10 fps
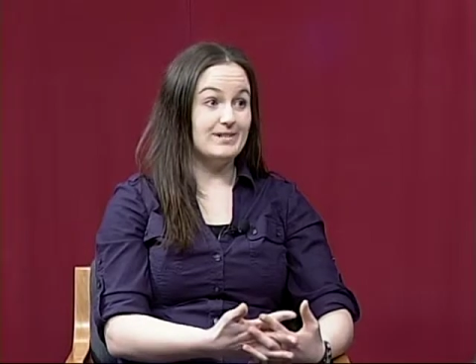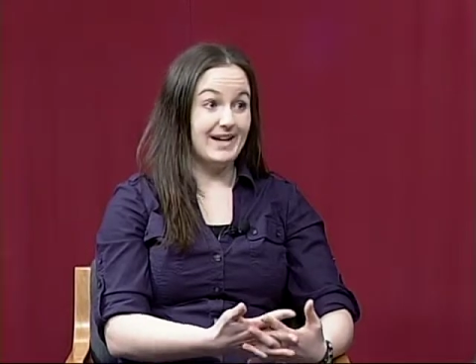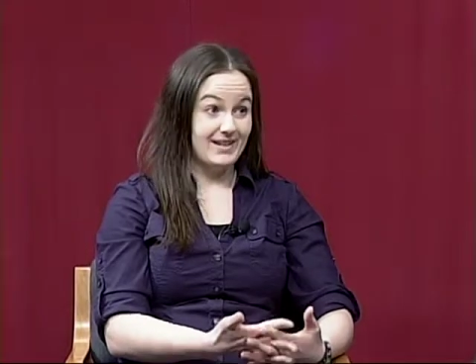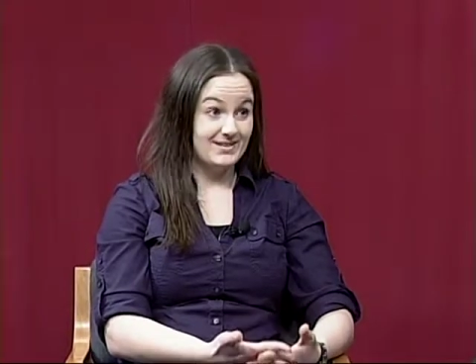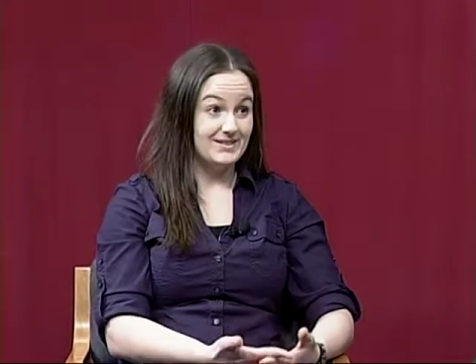
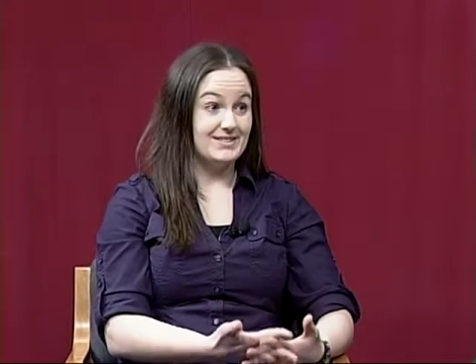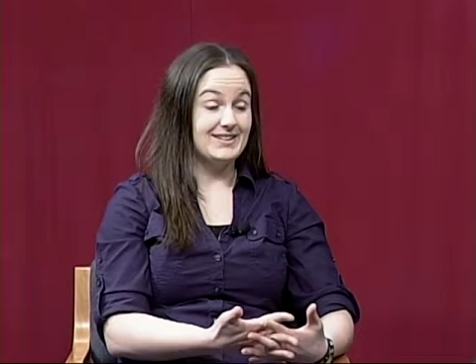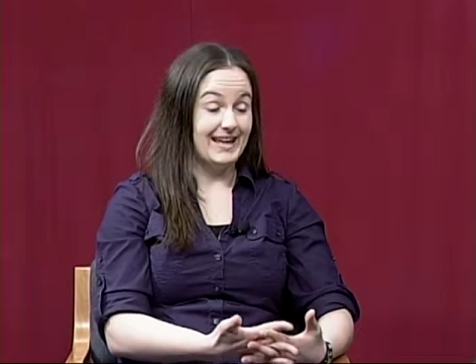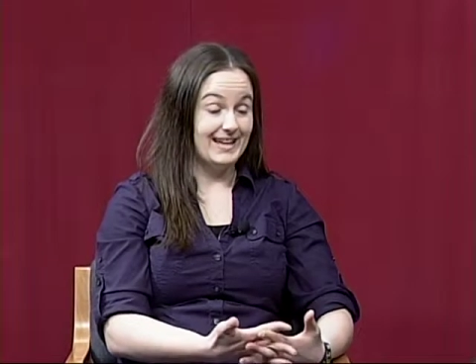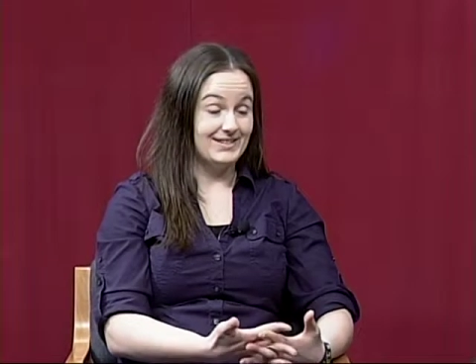Yes, that's
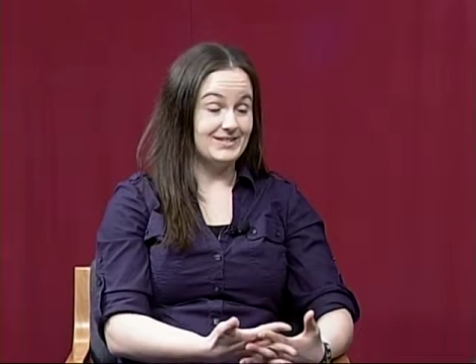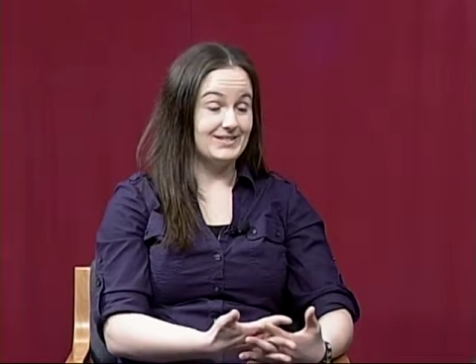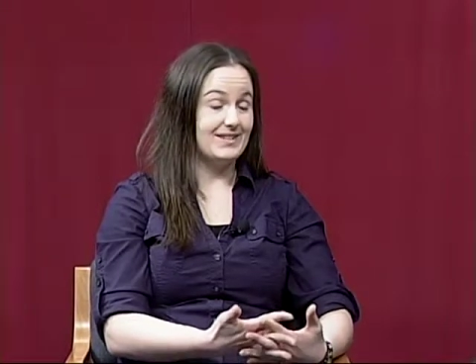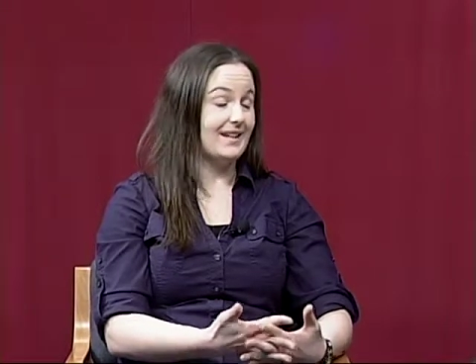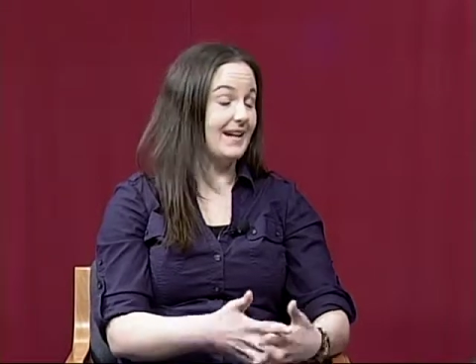kids.
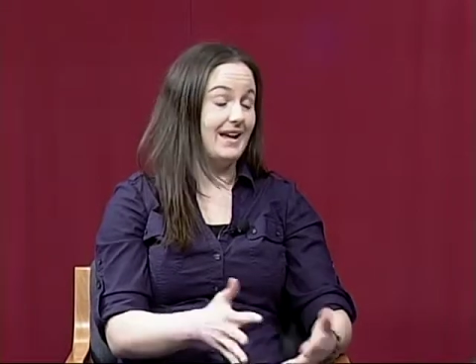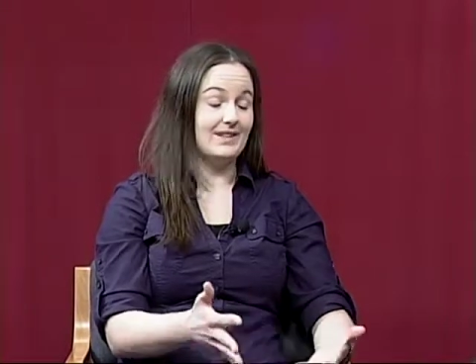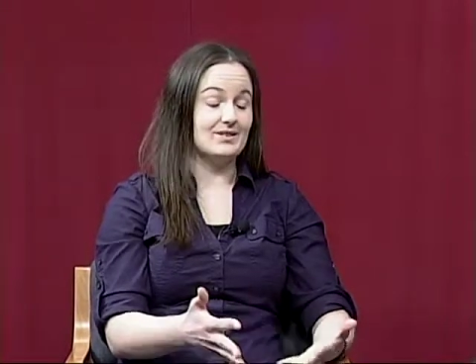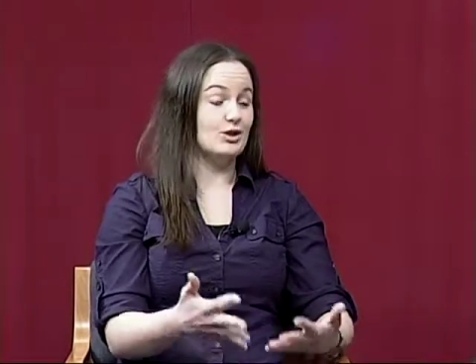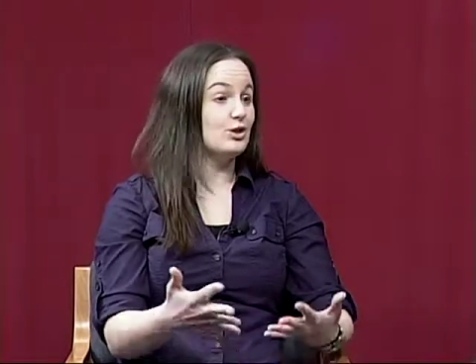And again,
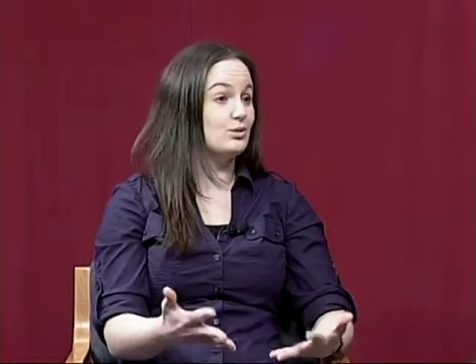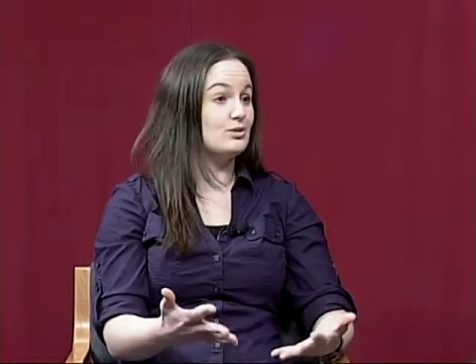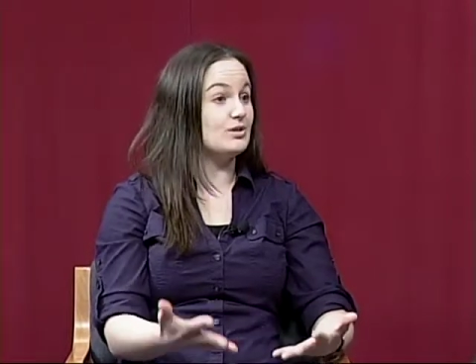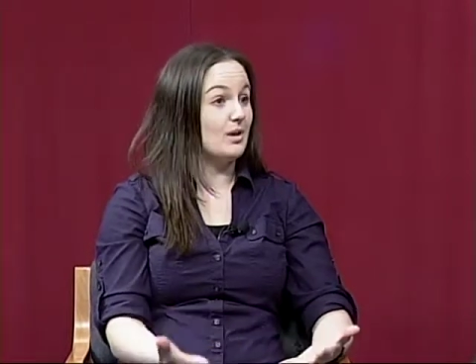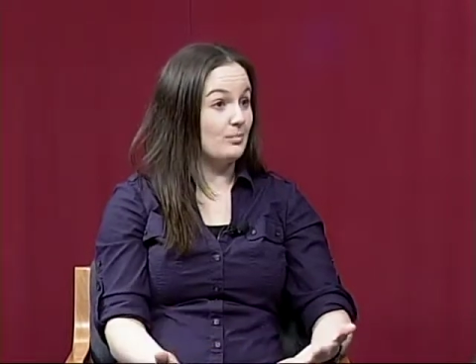that's a
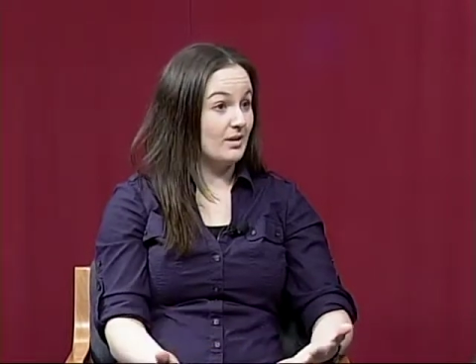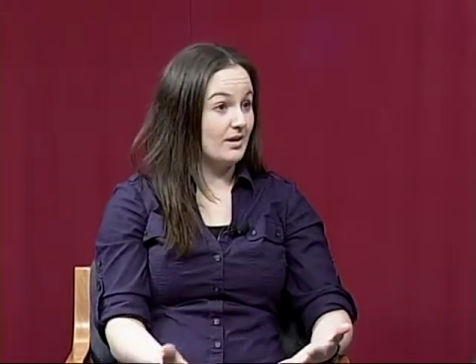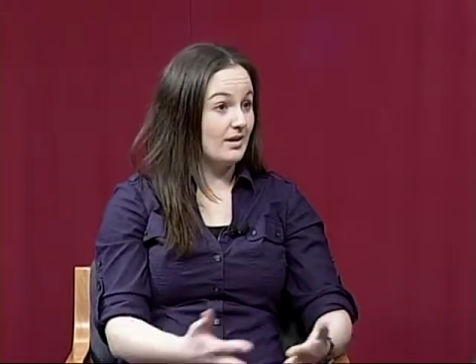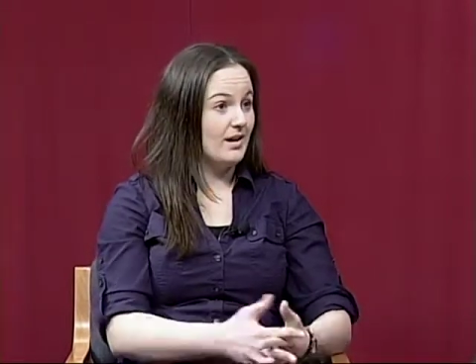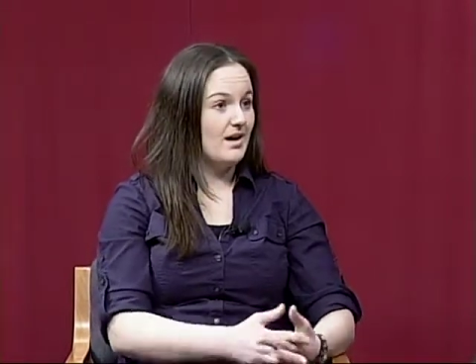huge number.